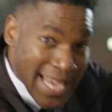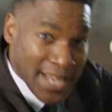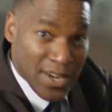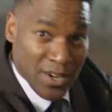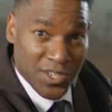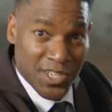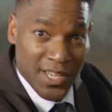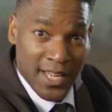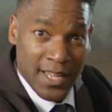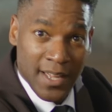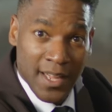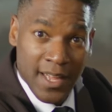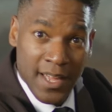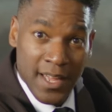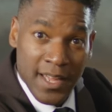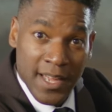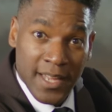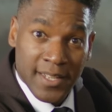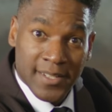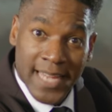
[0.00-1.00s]
energy
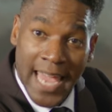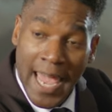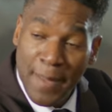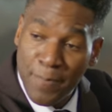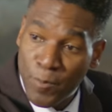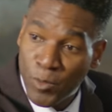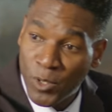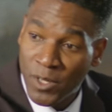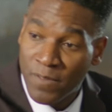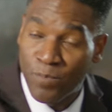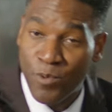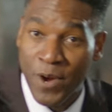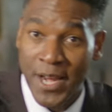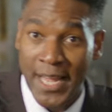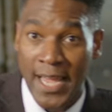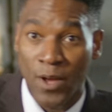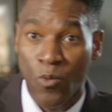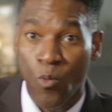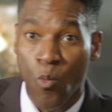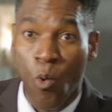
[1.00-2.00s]
is capable of
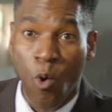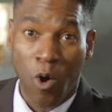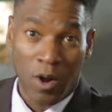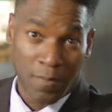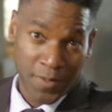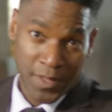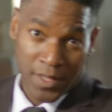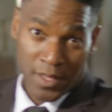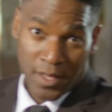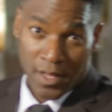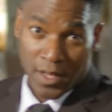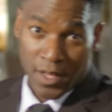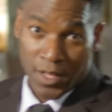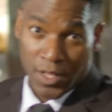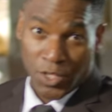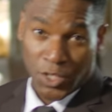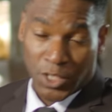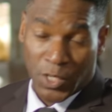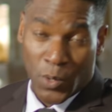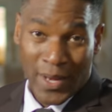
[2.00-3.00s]
bringing warmth
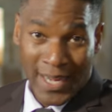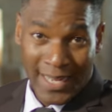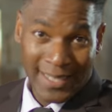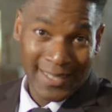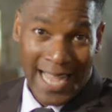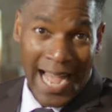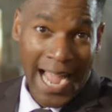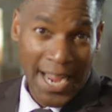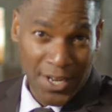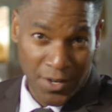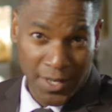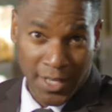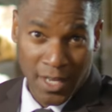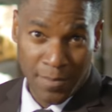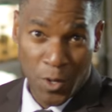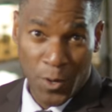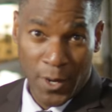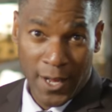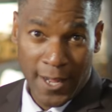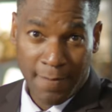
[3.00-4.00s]
to an entire
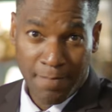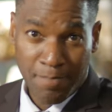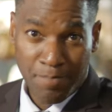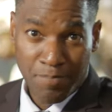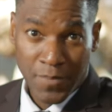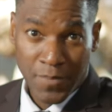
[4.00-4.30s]
community.